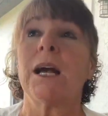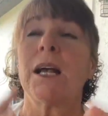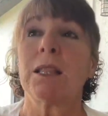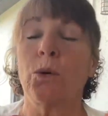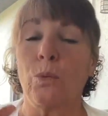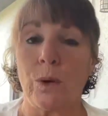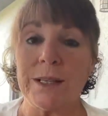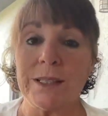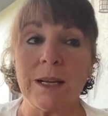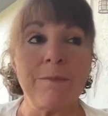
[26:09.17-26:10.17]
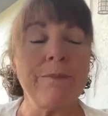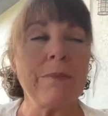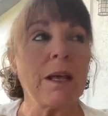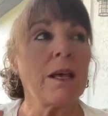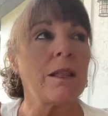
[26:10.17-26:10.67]
the
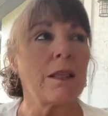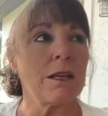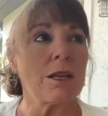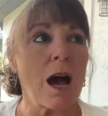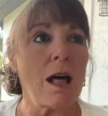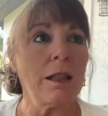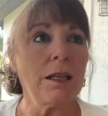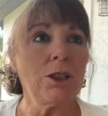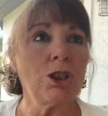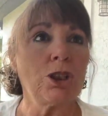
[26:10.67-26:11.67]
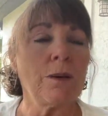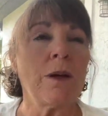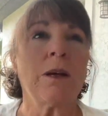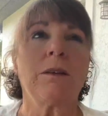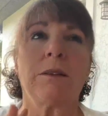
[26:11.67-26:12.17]
wisdom, the knowledge,
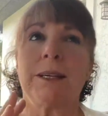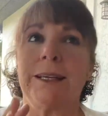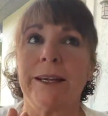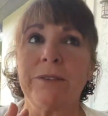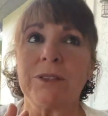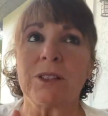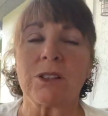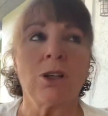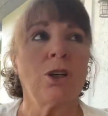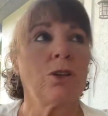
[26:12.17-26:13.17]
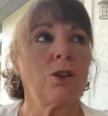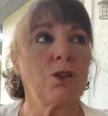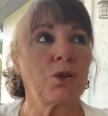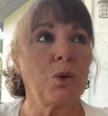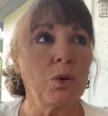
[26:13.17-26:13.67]
the gifts, the
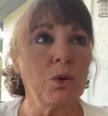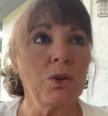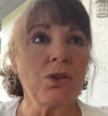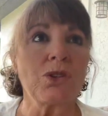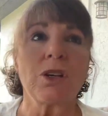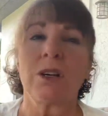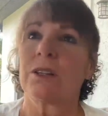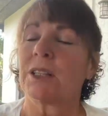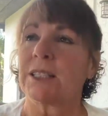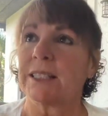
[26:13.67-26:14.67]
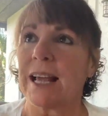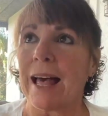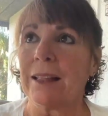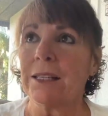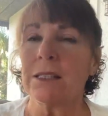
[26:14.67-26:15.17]
tools, the
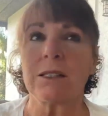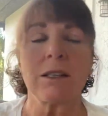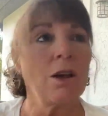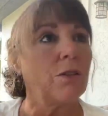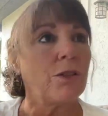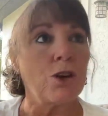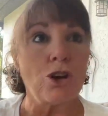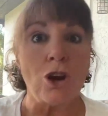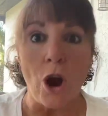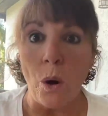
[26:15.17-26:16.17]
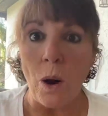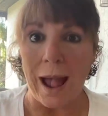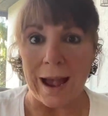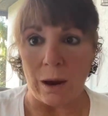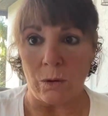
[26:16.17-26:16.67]
talents, the
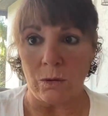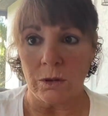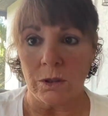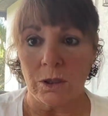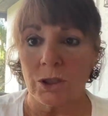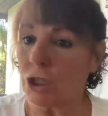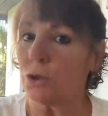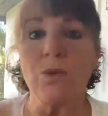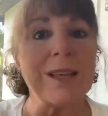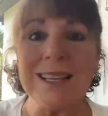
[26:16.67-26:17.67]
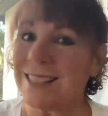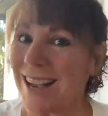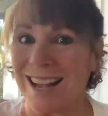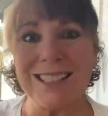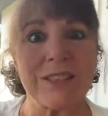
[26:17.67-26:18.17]
know-how to do these
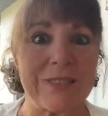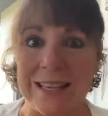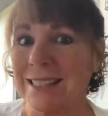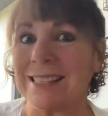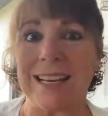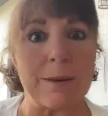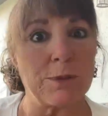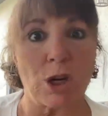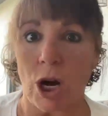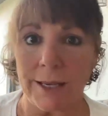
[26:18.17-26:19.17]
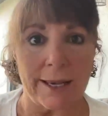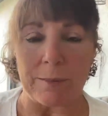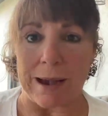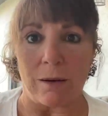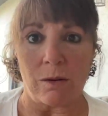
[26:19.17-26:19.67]
kinds of things that I'm talking
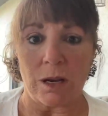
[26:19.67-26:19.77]
about.